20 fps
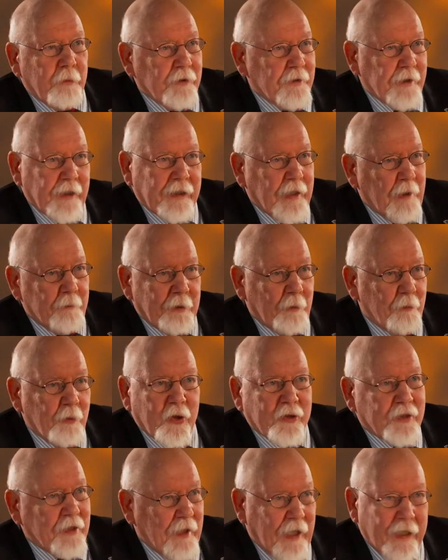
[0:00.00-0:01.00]
They can be bought
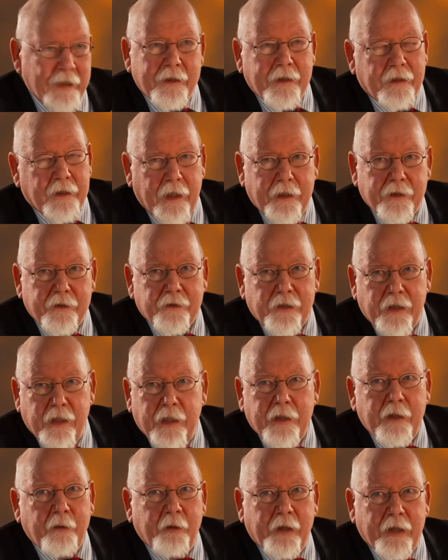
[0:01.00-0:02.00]
in any country,
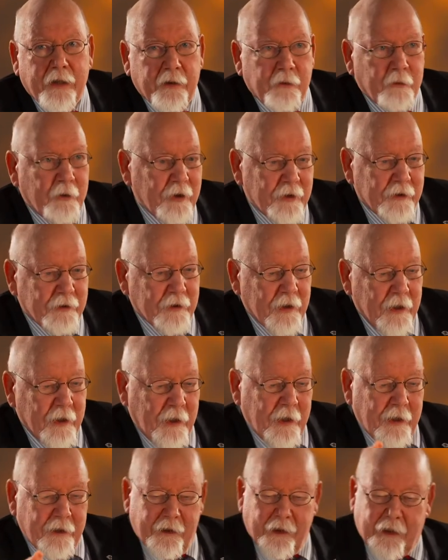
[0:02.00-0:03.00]
anywhere in the world.
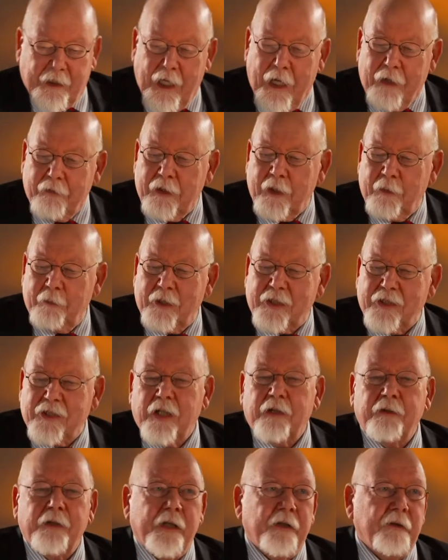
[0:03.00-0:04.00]
The carrier
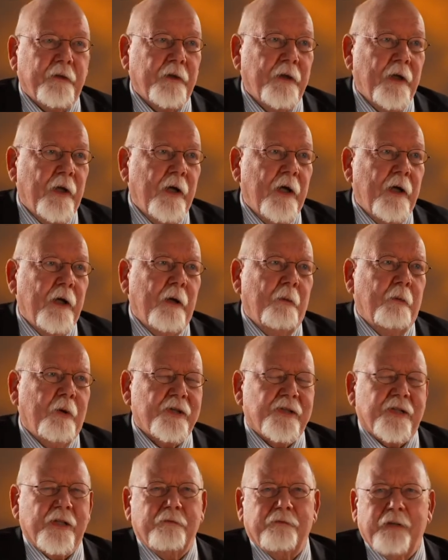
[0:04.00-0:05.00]
material was
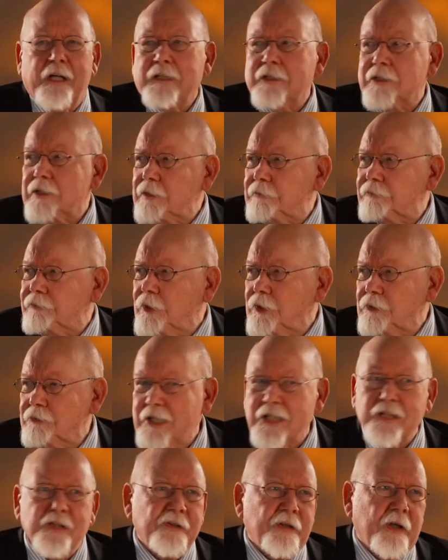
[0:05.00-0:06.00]
invented for
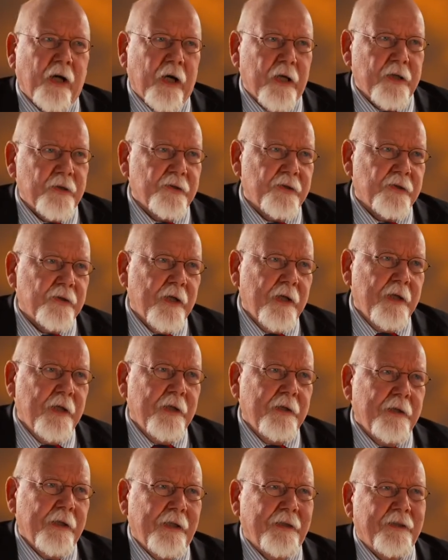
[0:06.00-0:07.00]
race cars
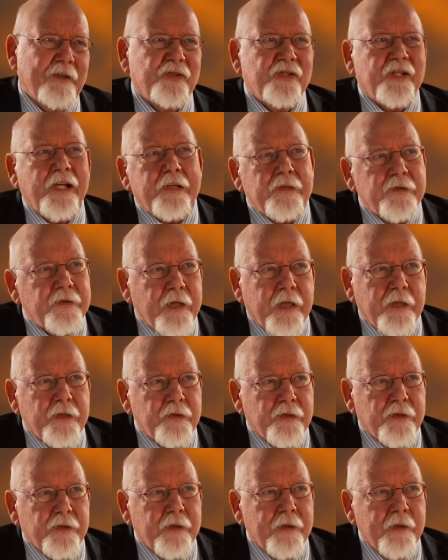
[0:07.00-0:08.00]
in the
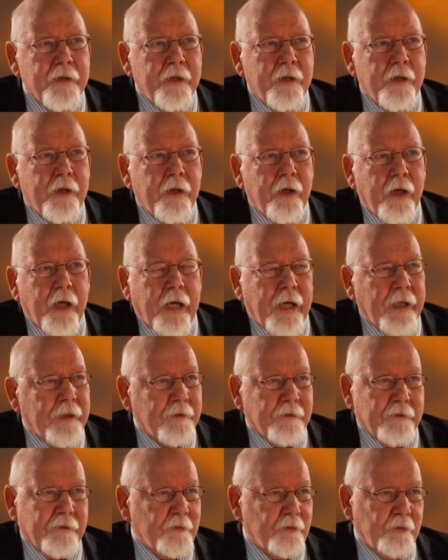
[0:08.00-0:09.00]
60s,
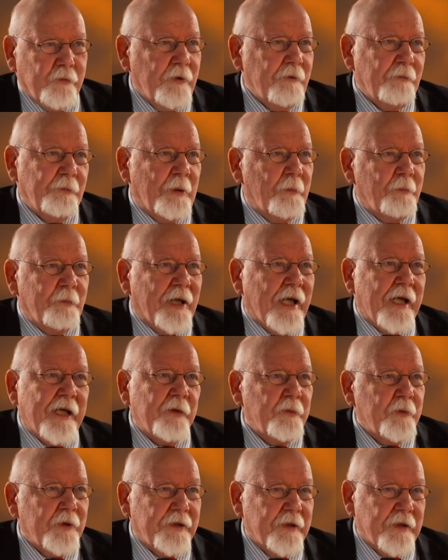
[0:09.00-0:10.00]
and we've been playing
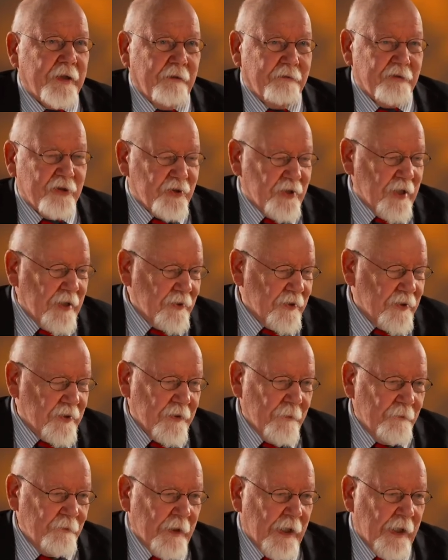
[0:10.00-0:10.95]
with it ever since.